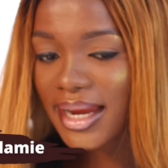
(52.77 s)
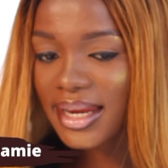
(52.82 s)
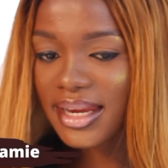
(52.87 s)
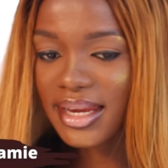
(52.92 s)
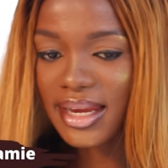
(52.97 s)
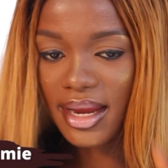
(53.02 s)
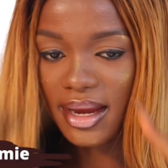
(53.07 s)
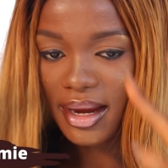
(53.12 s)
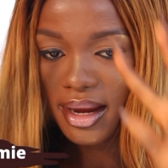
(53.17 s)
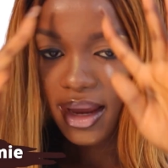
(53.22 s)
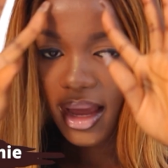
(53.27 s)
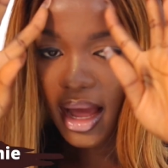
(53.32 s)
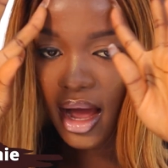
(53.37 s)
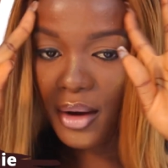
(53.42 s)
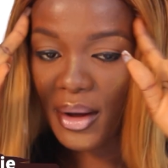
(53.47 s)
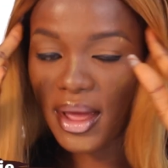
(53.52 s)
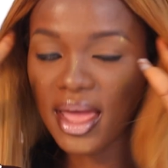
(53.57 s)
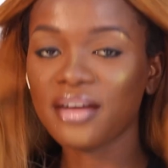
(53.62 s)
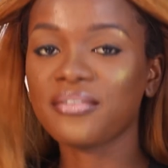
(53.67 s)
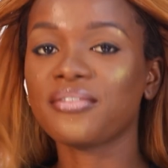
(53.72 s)
Yeah.
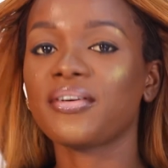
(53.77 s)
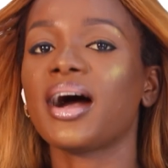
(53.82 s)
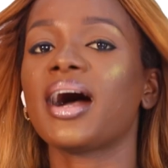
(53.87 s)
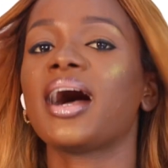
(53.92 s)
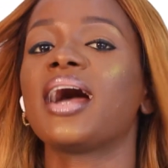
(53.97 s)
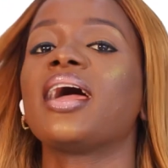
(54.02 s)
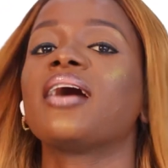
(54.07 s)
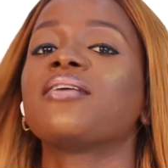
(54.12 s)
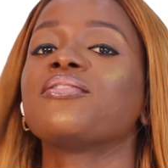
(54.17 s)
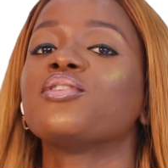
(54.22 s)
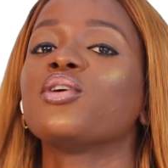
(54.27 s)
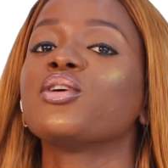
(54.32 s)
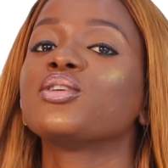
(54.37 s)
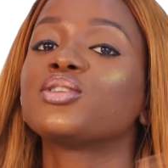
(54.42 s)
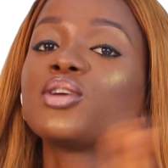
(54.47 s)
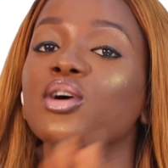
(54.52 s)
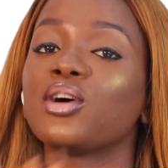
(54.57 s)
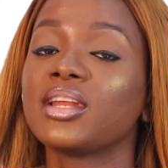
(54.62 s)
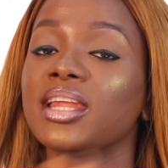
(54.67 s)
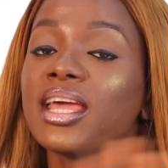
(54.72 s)
However, I have not
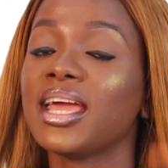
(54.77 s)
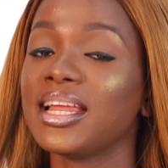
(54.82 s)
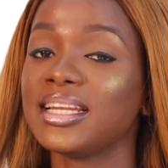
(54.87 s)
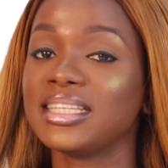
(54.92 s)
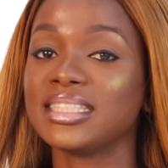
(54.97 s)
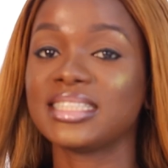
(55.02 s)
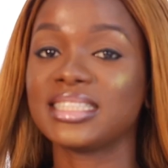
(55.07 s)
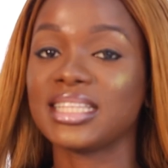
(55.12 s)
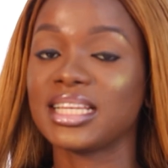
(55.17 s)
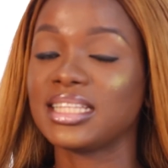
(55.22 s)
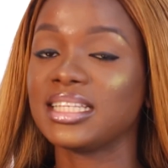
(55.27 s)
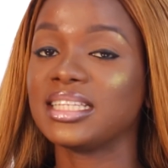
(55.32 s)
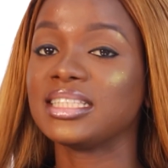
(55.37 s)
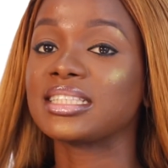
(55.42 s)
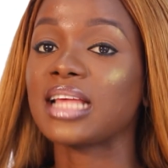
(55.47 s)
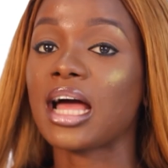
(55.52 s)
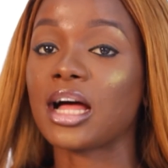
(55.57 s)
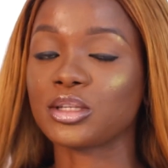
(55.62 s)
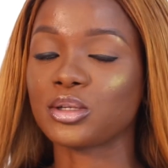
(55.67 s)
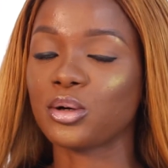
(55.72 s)
done any
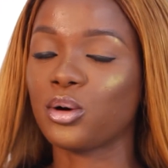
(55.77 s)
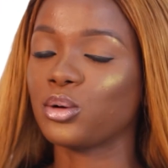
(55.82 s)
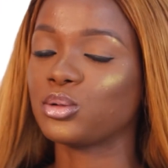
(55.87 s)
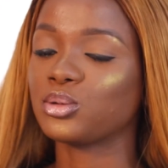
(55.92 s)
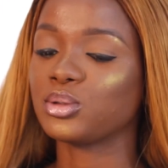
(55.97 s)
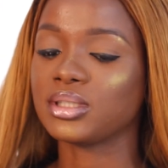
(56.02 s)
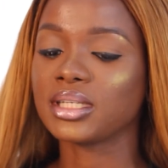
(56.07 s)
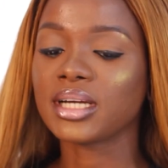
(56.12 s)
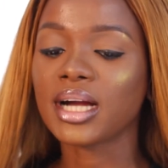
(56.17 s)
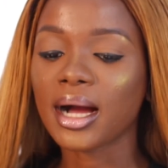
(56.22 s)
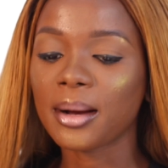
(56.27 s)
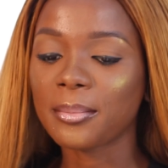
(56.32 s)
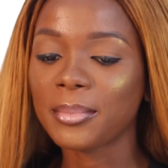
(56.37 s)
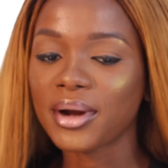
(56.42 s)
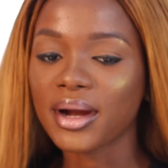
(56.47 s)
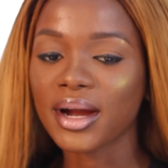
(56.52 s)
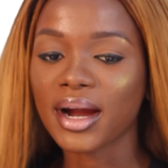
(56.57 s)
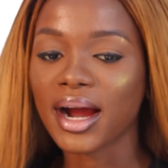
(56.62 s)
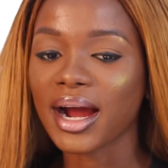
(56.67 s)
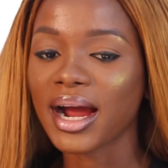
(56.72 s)
settings at all to the
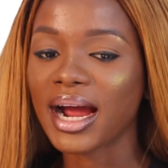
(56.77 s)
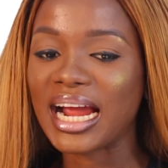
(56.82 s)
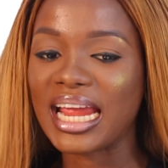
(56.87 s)
camera.